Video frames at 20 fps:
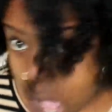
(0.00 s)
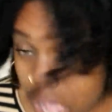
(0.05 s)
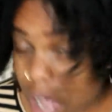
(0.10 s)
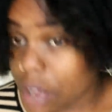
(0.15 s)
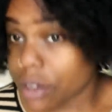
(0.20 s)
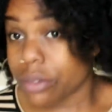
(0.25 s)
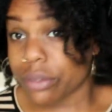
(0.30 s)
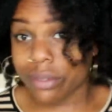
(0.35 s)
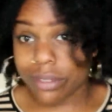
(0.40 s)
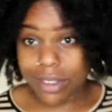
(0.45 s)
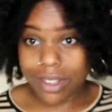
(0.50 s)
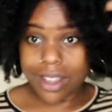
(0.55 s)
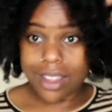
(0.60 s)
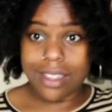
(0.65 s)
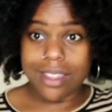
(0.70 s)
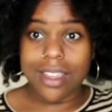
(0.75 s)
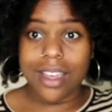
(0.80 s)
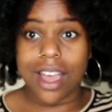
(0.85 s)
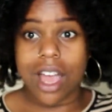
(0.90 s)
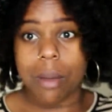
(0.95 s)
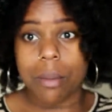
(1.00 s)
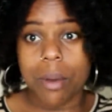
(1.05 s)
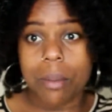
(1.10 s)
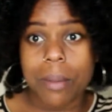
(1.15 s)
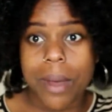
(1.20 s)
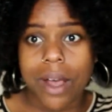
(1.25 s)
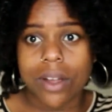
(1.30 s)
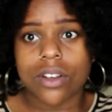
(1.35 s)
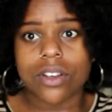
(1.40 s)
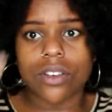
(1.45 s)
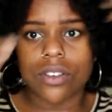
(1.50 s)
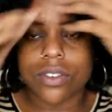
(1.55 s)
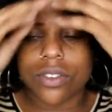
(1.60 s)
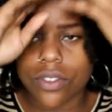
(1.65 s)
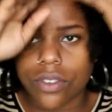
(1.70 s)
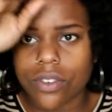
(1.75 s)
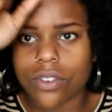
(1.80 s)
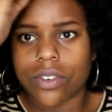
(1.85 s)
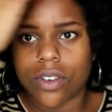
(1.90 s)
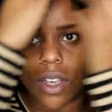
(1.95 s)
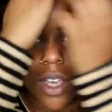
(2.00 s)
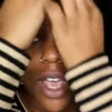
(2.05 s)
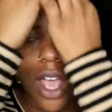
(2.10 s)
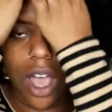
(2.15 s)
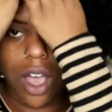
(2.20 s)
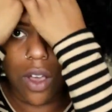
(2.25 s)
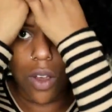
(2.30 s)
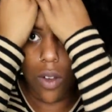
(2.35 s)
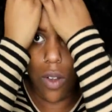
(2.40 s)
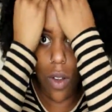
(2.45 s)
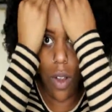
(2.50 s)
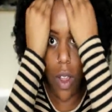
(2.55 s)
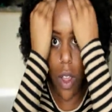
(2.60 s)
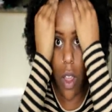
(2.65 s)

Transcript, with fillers: I really think I'm about to freak out.